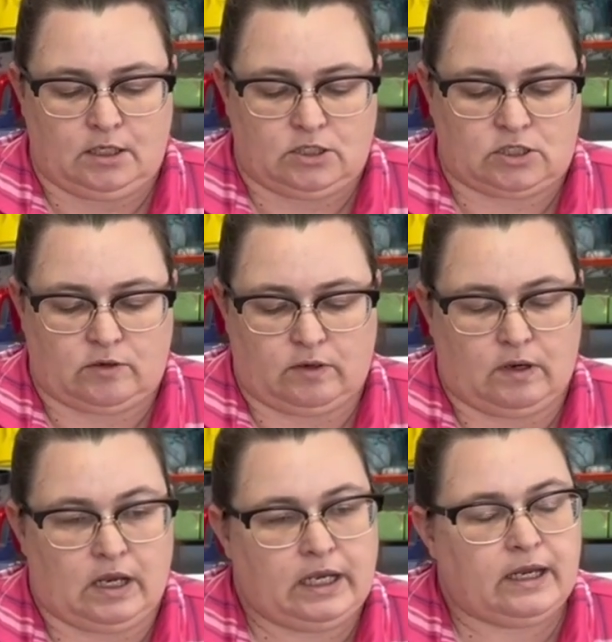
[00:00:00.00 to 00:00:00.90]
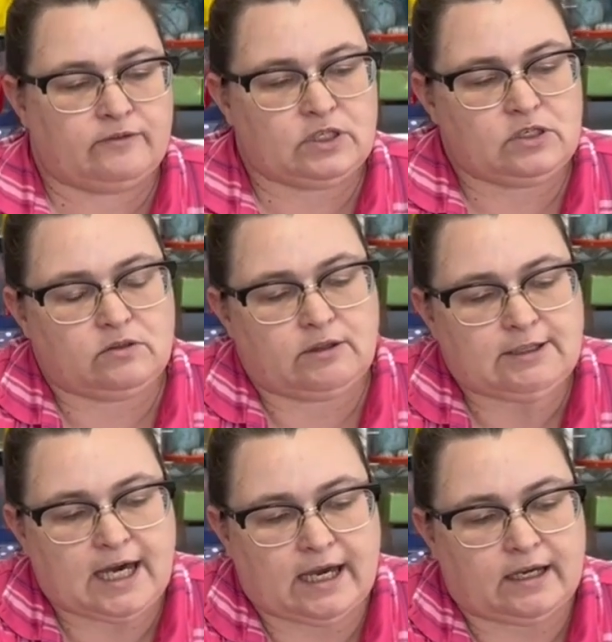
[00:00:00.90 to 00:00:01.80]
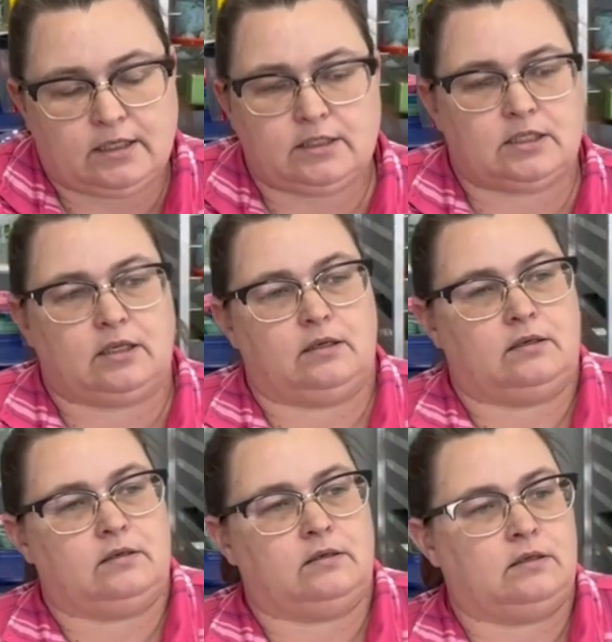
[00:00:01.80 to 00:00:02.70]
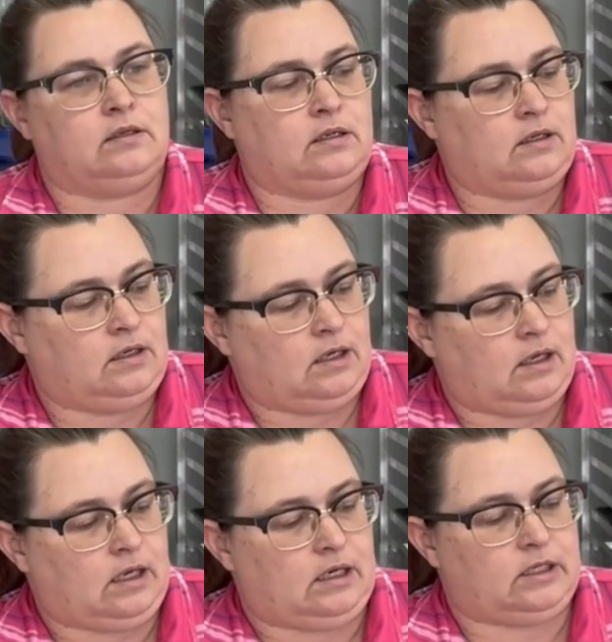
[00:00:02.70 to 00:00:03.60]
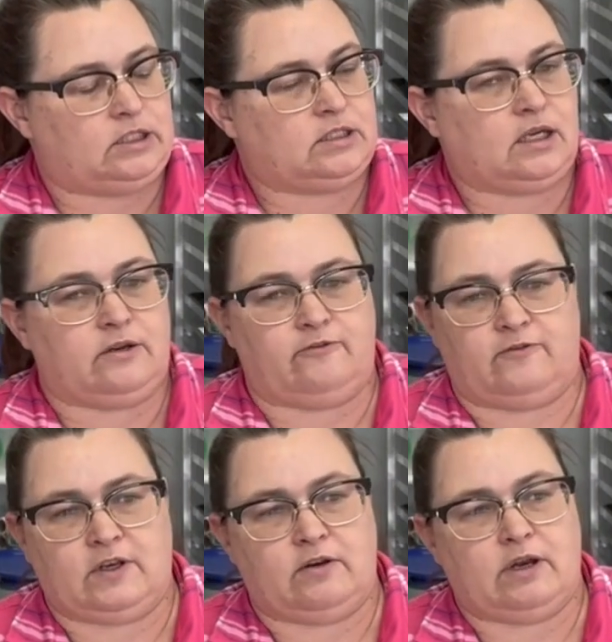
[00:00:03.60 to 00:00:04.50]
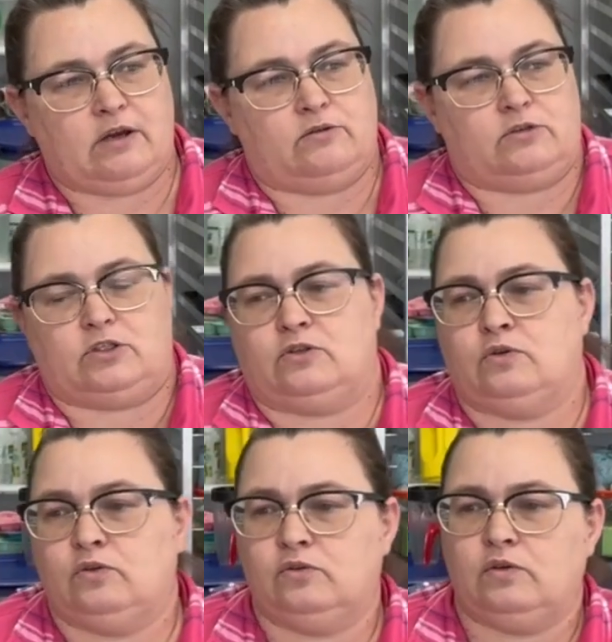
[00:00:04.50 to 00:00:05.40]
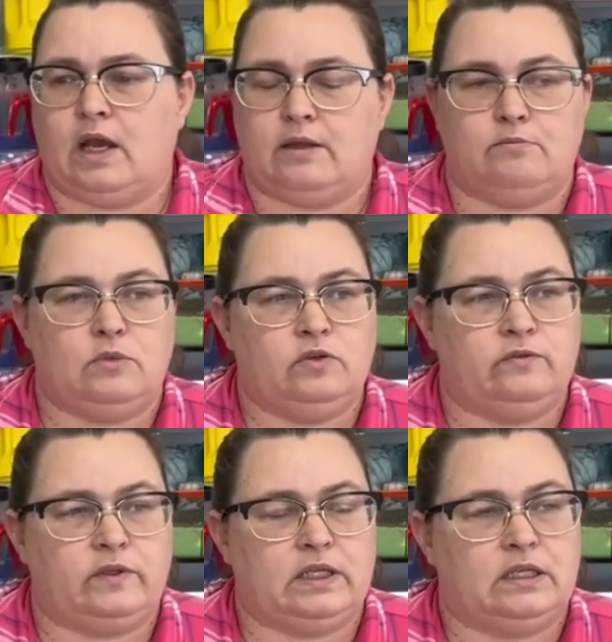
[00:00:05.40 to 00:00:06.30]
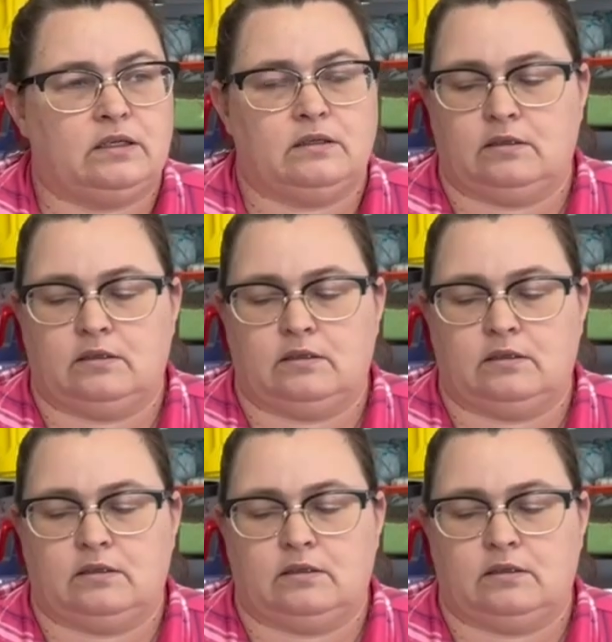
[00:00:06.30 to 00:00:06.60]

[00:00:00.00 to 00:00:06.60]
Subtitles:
So I have to do that, and I just got to figure out who I'm moving